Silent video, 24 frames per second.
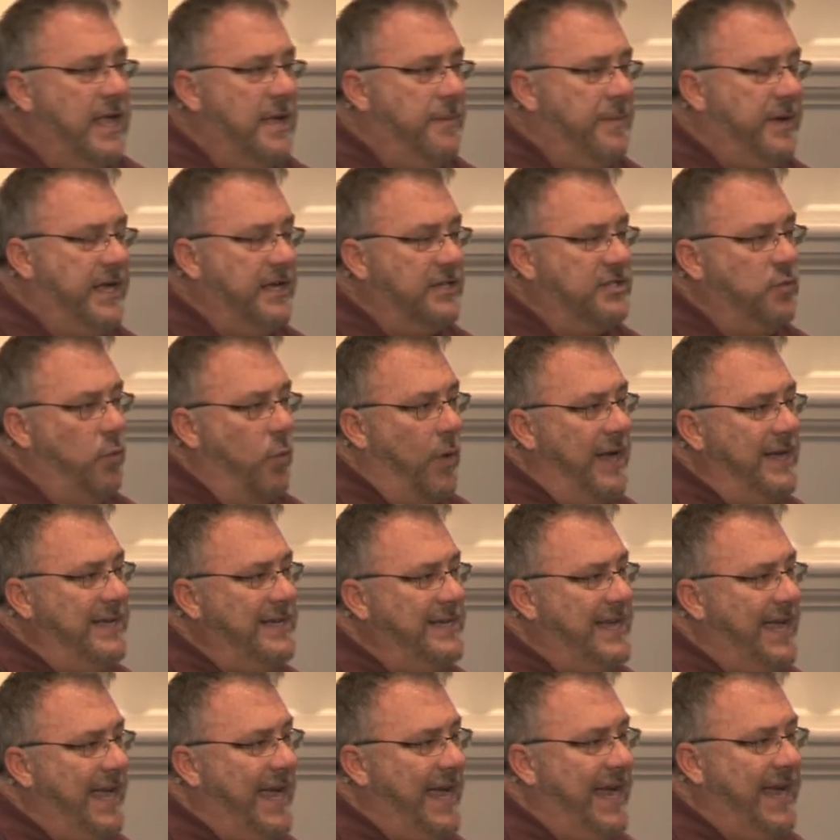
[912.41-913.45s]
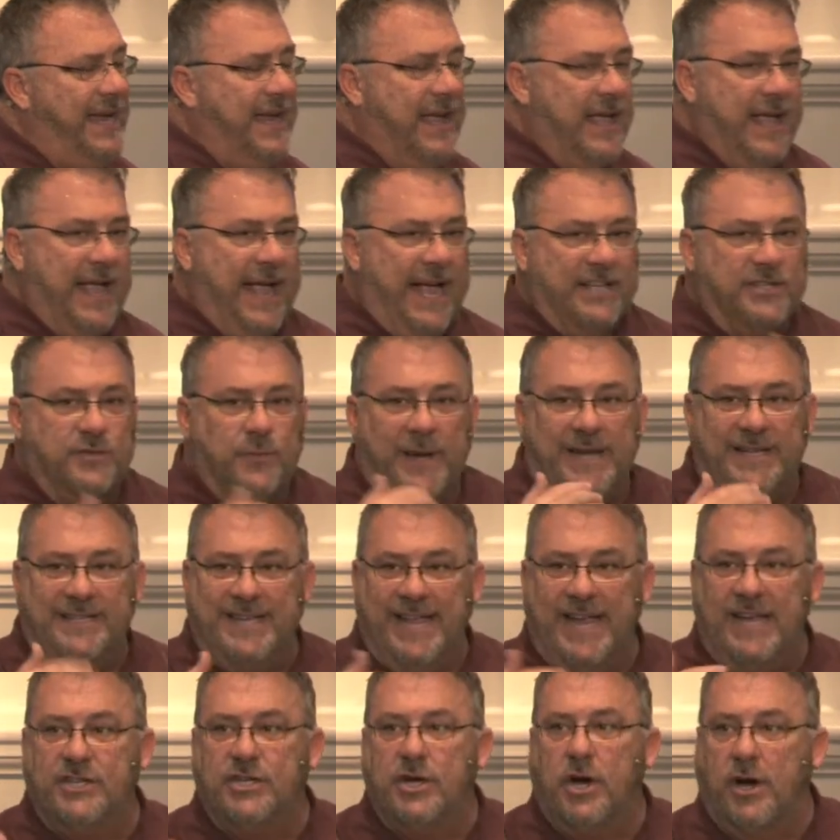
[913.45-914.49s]
Because one day, as we
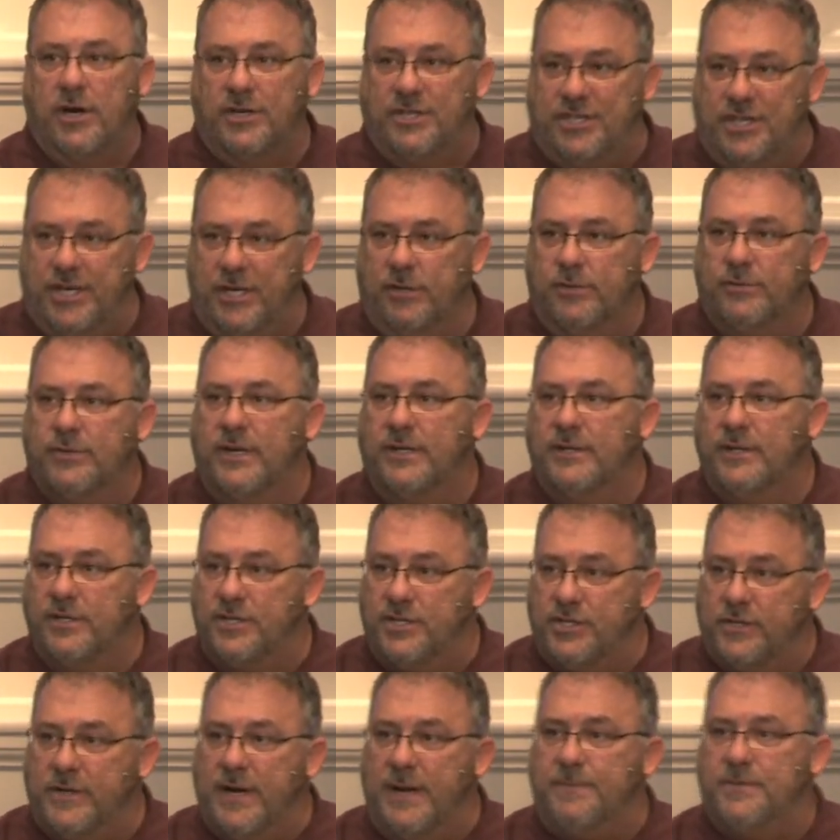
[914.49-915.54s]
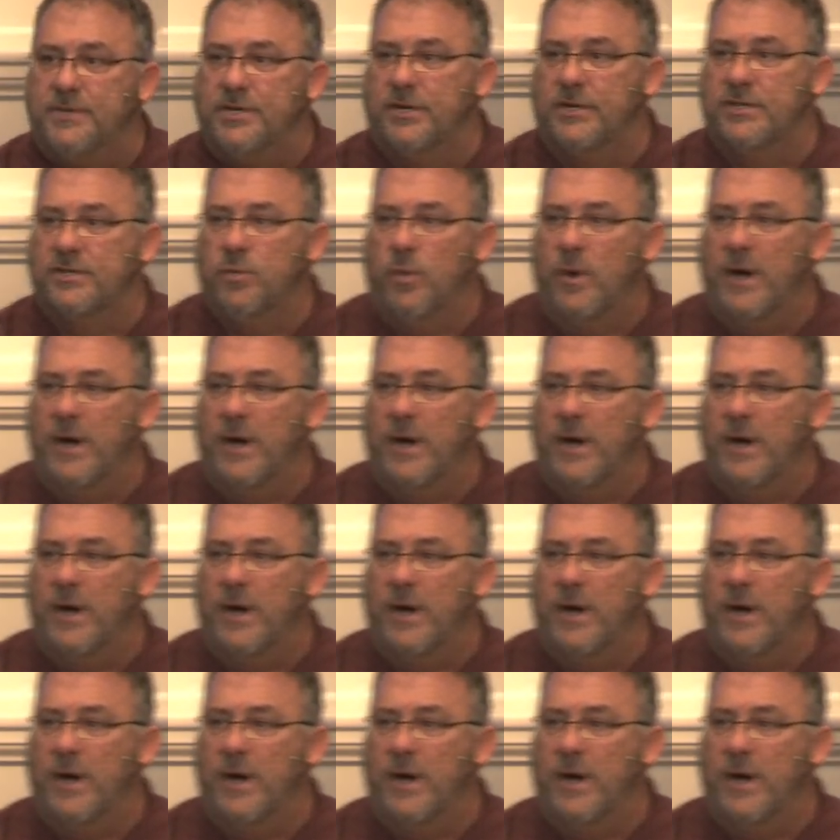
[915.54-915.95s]
teach our children the scriptures,